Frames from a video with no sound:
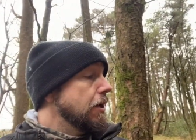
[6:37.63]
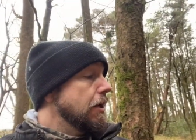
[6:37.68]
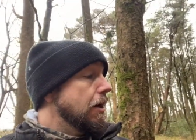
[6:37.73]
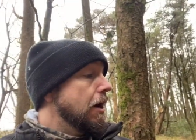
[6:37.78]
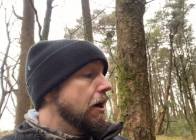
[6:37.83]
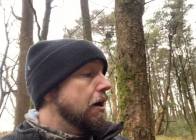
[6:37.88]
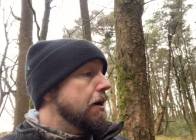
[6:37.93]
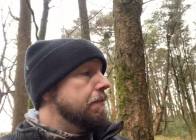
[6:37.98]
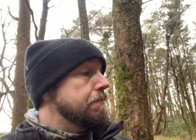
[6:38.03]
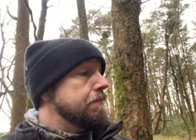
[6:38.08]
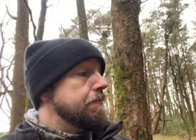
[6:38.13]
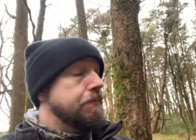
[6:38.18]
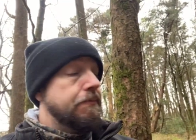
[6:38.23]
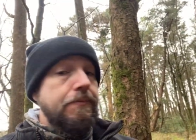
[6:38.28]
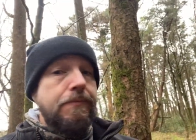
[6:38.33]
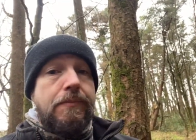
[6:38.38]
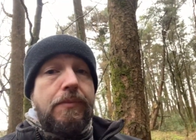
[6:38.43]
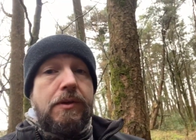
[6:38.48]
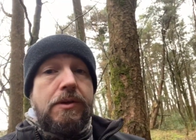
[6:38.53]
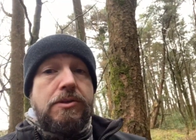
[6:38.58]
Um,
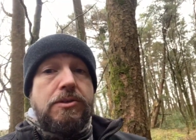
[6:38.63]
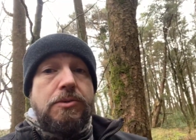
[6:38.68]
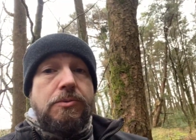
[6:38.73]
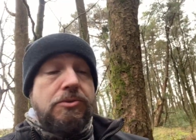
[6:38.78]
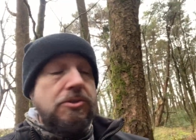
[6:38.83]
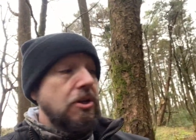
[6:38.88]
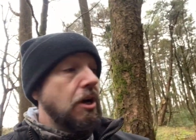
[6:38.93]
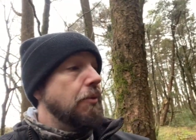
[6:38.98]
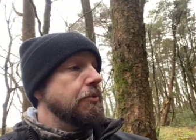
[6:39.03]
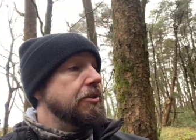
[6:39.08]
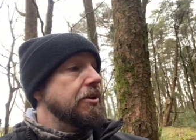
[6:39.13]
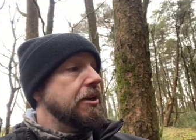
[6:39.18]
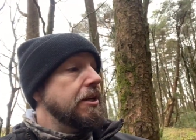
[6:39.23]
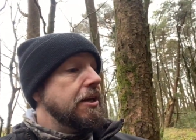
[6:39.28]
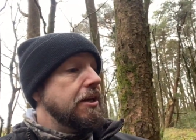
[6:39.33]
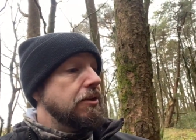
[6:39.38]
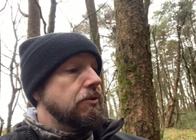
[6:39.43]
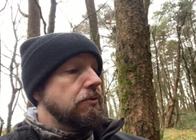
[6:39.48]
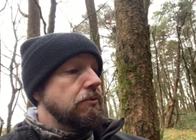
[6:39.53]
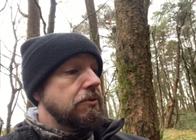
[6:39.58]
So we'll start with the
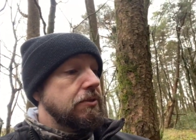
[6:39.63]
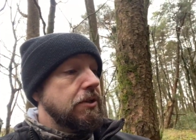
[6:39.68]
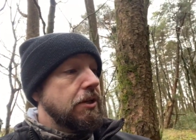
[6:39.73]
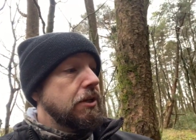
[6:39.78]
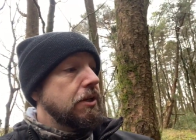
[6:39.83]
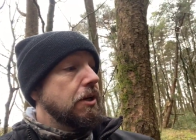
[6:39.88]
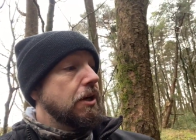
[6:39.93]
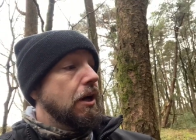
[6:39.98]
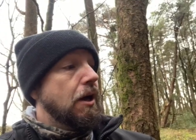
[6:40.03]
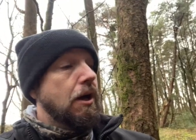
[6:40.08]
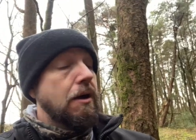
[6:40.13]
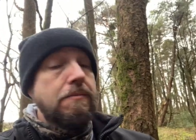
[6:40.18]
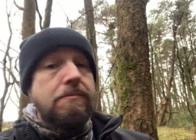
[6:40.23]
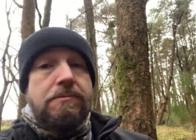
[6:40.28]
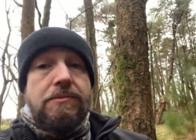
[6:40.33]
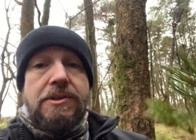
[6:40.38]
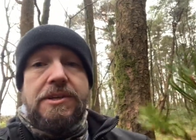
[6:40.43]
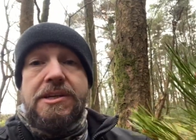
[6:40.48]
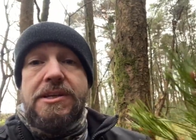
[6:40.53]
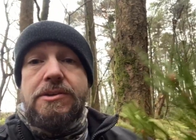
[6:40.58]
needles. Um,
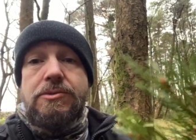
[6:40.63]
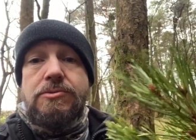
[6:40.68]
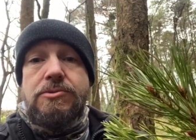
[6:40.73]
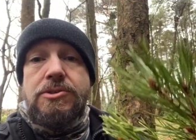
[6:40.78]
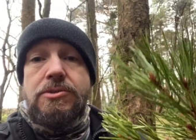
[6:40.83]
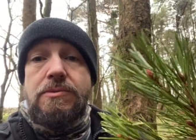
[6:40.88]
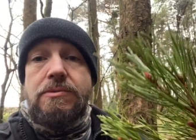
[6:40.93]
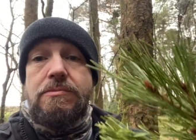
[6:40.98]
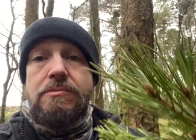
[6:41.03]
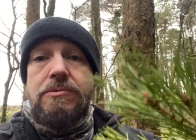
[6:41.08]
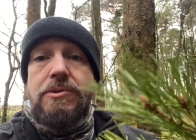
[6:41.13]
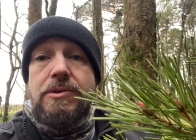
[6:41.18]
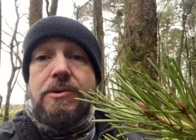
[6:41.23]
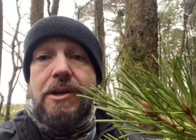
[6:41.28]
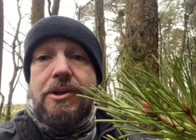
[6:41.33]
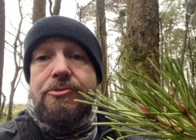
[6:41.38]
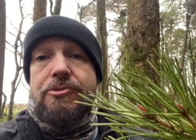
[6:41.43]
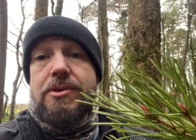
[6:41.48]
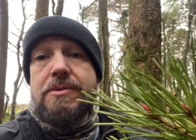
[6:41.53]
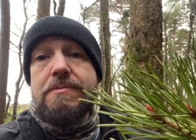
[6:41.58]
the needles, you, you
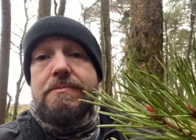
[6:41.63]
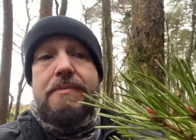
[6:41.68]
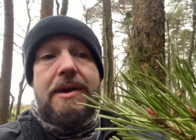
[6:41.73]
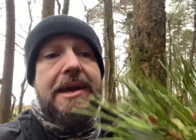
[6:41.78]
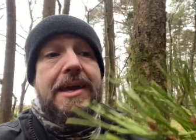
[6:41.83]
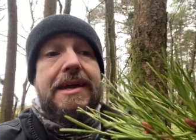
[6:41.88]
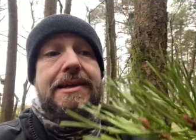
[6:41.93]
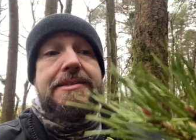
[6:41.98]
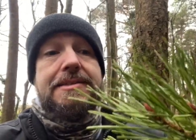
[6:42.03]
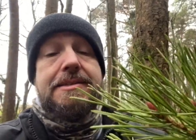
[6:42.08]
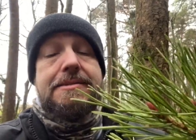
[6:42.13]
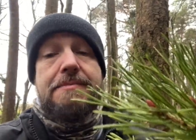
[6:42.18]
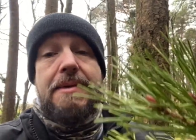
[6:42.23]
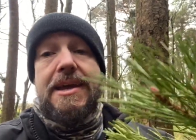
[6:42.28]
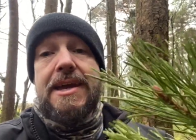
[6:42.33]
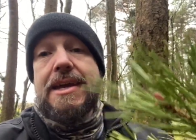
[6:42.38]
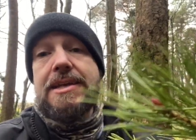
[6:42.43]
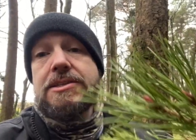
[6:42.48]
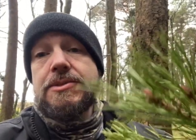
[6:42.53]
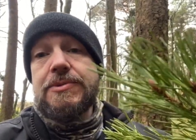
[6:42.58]
literally make it
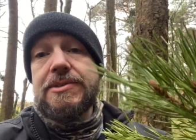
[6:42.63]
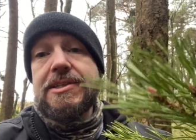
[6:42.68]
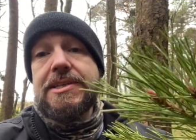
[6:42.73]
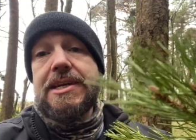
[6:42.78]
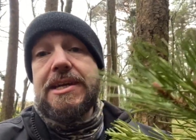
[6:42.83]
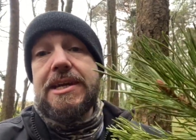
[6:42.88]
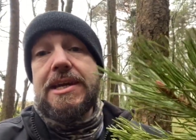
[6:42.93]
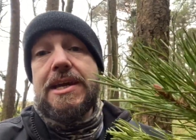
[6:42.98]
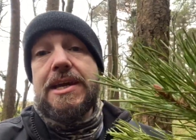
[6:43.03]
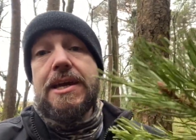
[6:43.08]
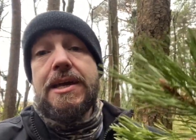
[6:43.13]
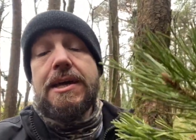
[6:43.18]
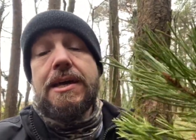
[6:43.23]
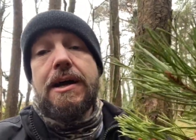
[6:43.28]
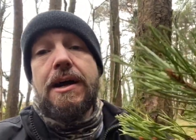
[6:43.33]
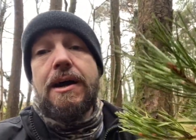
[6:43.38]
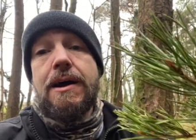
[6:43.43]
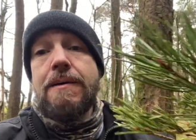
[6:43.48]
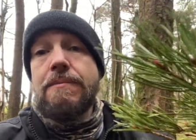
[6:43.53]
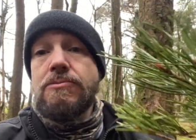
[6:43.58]
make it into a tea,
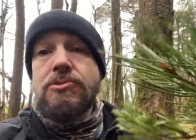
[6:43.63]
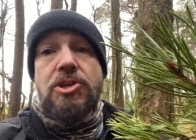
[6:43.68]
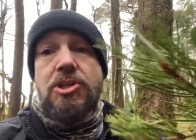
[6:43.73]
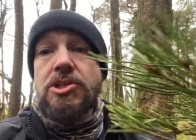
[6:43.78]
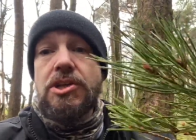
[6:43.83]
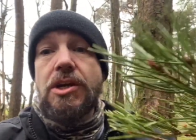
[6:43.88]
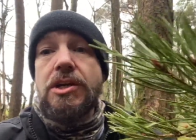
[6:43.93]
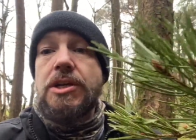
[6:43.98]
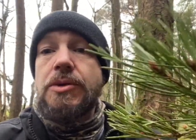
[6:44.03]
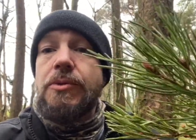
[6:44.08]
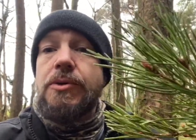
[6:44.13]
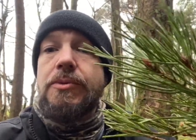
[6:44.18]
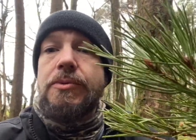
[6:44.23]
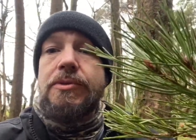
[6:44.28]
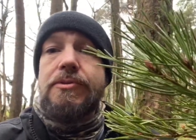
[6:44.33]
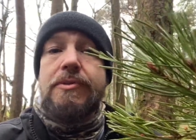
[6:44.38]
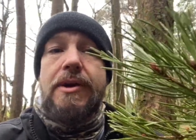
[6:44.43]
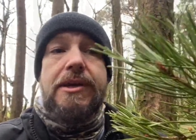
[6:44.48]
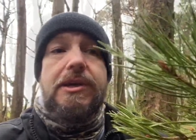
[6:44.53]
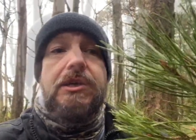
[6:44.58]
um, just like you would with
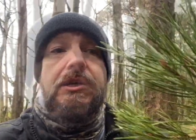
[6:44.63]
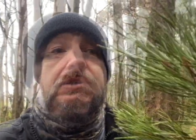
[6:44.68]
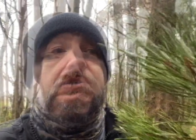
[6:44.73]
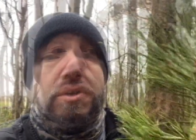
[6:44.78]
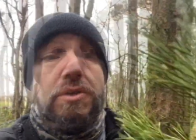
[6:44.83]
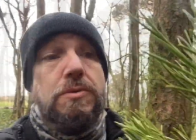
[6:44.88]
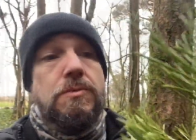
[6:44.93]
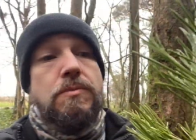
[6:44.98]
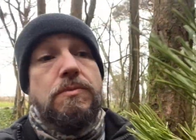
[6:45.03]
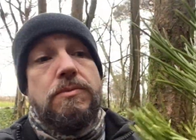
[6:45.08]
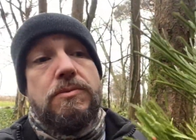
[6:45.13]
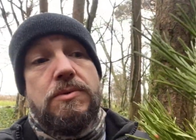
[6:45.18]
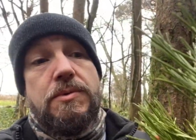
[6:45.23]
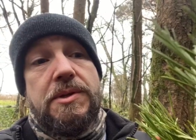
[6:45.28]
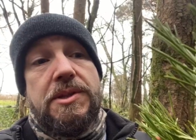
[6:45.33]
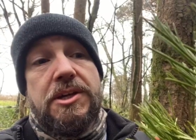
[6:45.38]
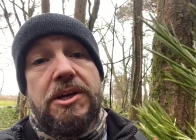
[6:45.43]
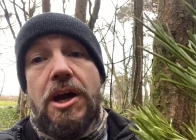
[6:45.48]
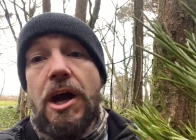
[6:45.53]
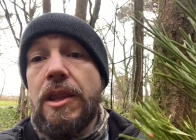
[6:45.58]
regular tea. So you
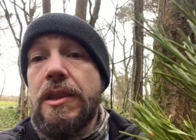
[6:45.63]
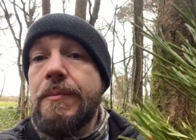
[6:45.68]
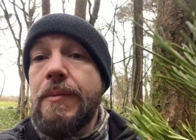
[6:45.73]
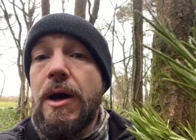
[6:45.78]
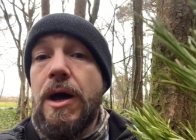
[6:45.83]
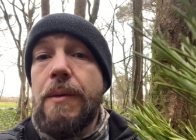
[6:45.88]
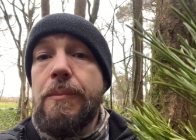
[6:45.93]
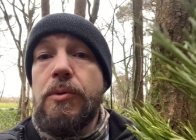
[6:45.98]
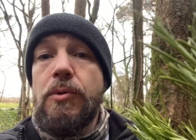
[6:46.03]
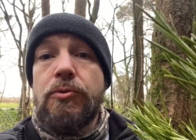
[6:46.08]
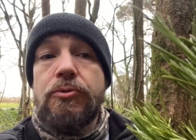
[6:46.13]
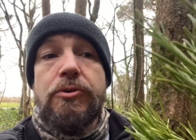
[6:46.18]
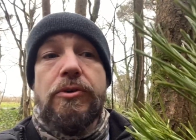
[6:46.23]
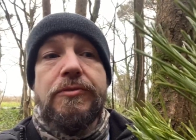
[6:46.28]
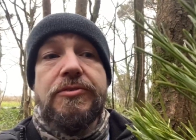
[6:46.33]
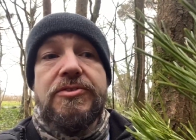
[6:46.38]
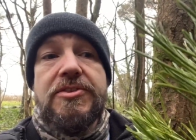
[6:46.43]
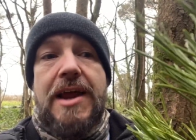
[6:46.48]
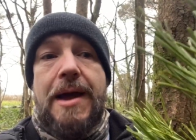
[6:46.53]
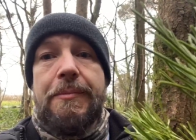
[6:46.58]
either cut them up or sort of
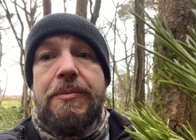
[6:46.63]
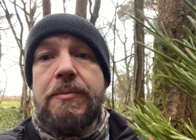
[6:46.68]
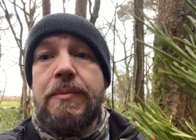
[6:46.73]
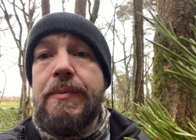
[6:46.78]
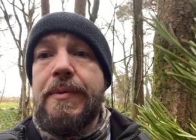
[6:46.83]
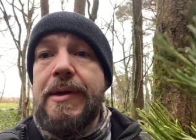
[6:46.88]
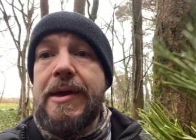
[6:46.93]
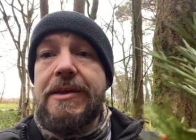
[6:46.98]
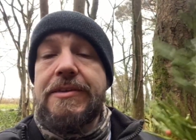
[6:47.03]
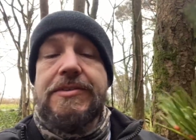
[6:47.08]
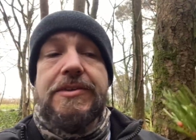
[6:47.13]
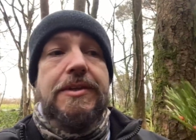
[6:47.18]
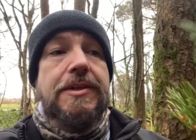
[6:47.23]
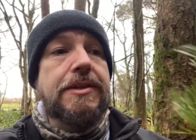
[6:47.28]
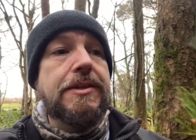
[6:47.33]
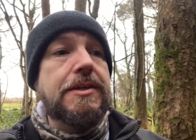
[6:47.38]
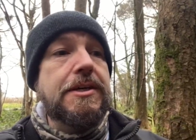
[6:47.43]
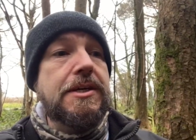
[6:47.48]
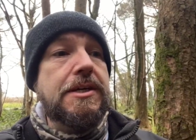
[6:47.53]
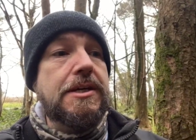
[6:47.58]
snap them a bit so
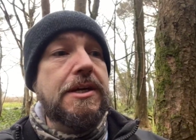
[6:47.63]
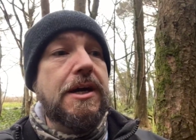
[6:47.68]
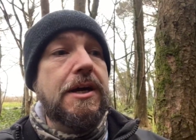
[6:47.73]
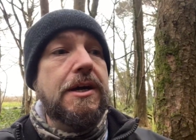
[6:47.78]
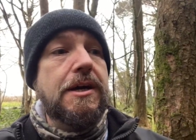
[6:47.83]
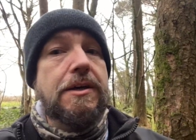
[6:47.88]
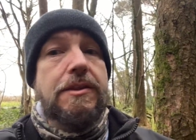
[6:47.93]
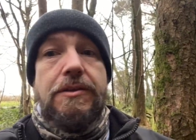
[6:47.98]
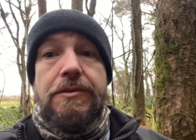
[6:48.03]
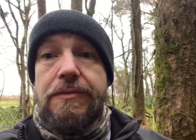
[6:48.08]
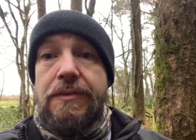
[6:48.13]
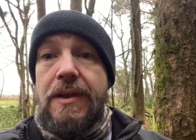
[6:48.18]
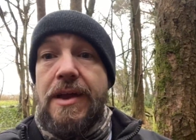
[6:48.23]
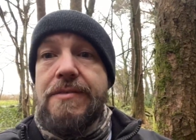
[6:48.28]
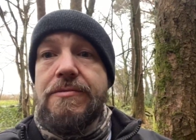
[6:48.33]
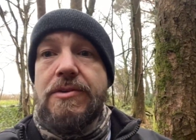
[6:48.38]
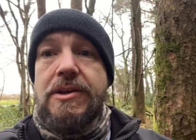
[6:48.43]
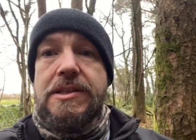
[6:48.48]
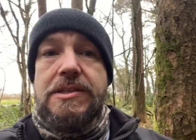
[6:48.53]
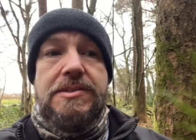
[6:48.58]
that the uh, the
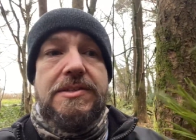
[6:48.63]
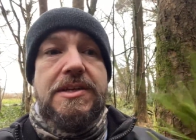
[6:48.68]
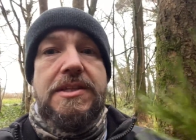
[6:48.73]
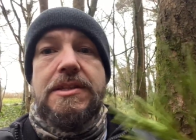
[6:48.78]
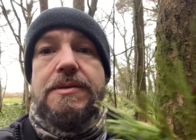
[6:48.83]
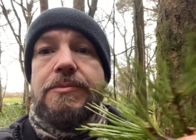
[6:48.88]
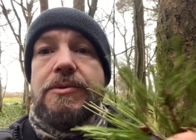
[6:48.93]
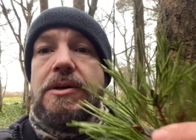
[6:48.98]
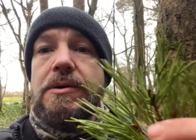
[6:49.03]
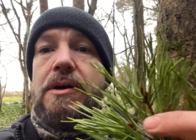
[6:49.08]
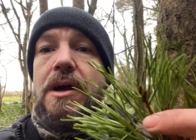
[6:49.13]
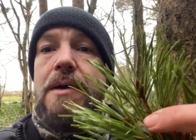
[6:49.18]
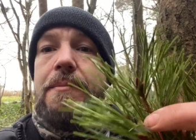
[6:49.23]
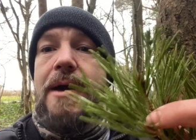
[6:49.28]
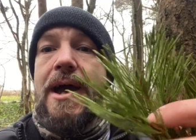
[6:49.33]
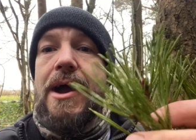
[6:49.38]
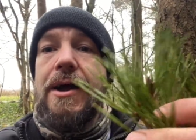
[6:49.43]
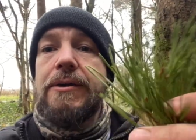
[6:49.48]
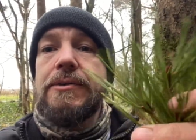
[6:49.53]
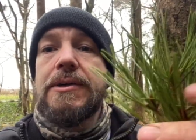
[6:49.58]
flavouring that's in them can come
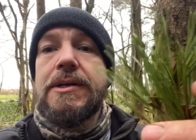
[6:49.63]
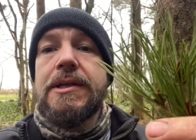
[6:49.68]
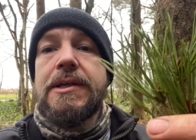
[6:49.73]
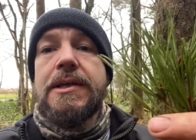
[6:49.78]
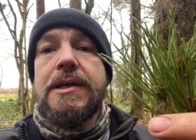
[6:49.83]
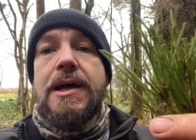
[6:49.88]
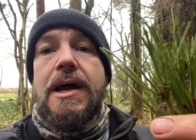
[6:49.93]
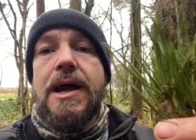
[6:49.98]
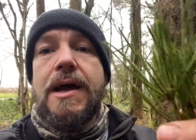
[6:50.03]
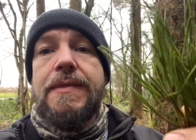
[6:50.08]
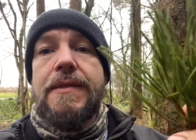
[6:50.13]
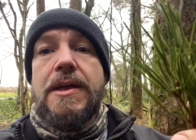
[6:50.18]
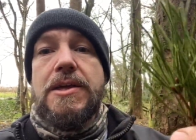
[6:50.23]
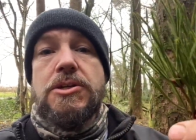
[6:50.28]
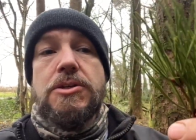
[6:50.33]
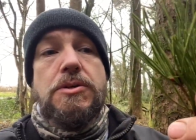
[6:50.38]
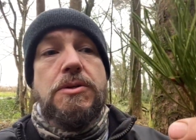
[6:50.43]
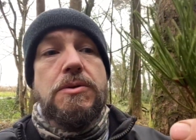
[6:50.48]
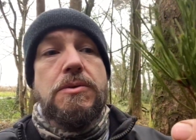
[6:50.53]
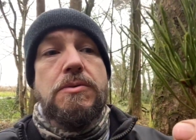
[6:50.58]
out. And then
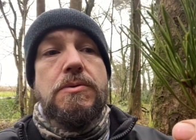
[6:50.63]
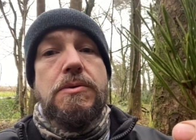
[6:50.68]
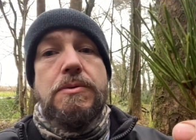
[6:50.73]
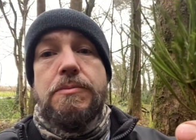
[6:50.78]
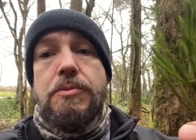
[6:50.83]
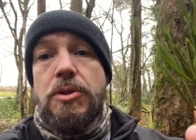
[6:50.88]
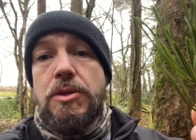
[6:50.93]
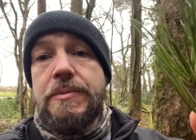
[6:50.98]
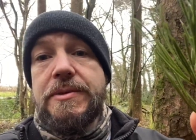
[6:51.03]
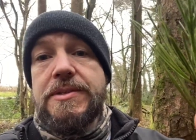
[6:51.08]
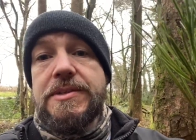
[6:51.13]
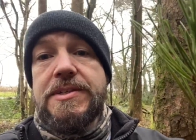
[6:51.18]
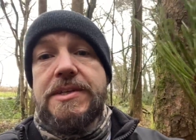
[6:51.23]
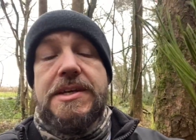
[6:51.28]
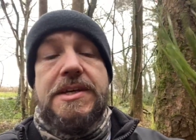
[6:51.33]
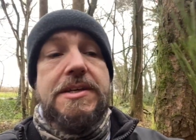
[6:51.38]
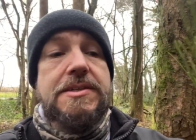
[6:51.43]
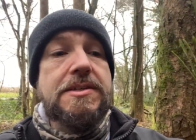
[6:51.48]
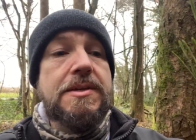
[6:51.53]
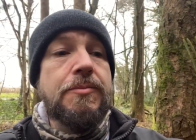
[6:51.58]
you put them in the
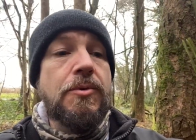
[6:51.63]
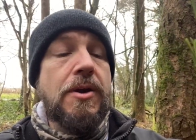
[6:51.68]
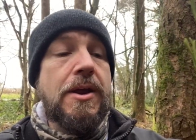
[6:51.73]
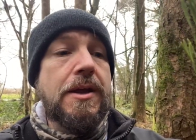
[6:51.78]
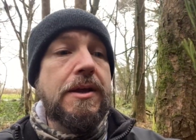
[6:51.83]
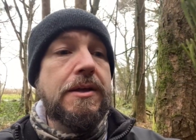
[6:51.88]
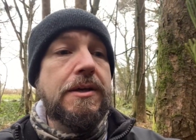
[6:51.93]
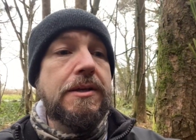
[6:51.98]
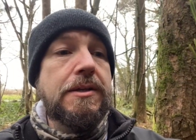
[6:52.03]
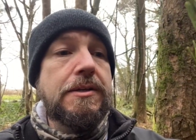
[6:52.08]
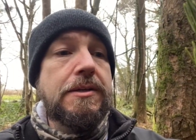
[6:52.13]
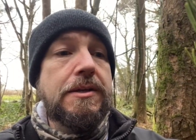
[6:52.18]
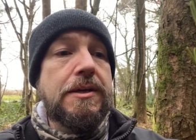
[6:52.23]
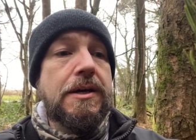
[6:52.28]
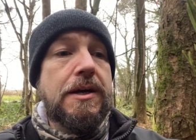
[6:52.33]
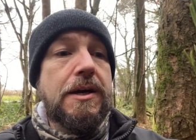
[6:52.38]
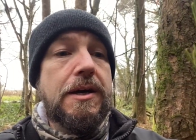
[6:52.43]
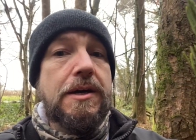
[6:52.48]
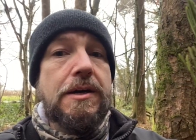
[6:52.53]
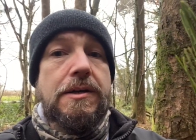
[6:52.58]
tea, simmer it, and
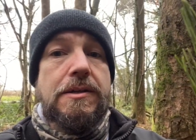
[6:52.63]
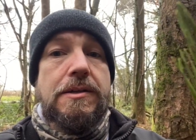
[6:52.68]
uh,